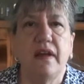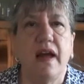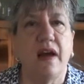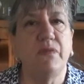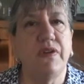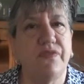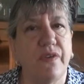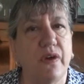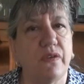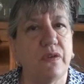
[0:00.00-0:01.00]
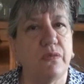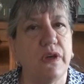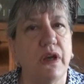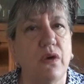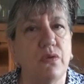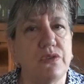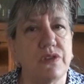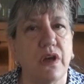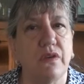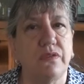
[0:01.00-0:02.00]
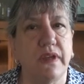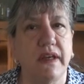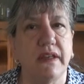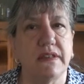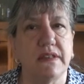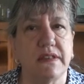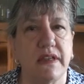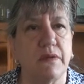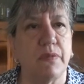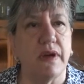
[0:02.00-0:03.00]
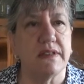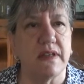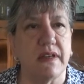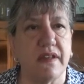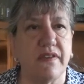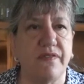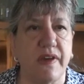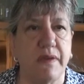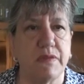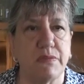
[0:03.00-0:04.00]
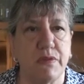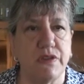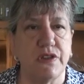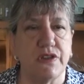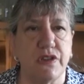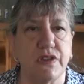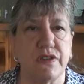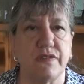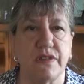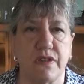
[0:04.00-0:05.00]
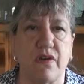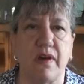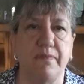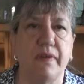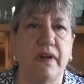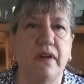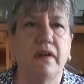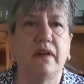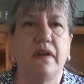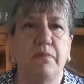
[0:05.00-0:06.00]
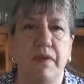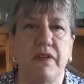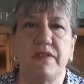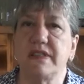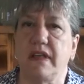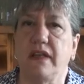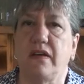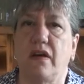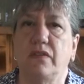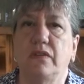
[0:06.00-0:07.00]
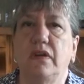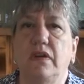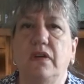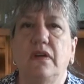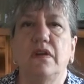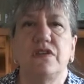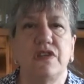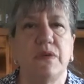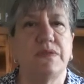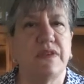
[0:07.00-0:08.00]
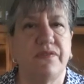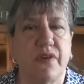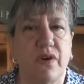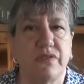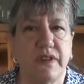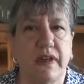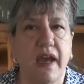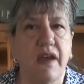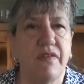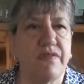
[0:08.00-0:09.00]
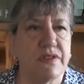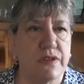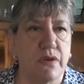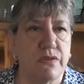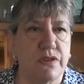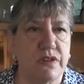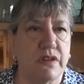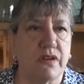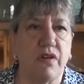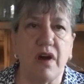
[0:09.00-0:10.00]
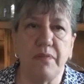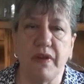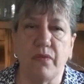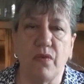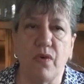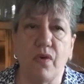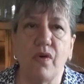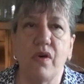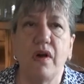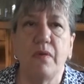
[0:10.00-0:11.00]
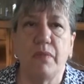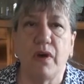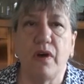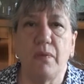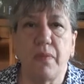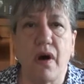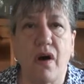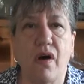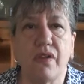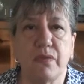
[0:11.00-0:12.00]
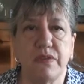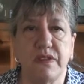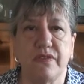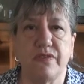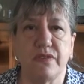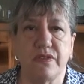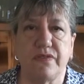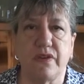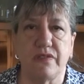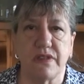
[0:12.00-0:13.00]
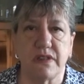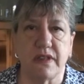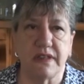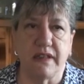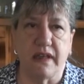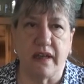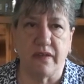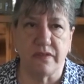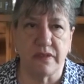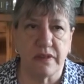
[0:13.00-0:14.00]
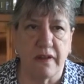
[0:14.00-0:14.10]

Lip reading: And we felt that we also need to celebrate another famous British nurse at the time, Mary Seacole. She was involved in caring for soldiers in the Crimean War, but her path was different to Florence Nightingale's.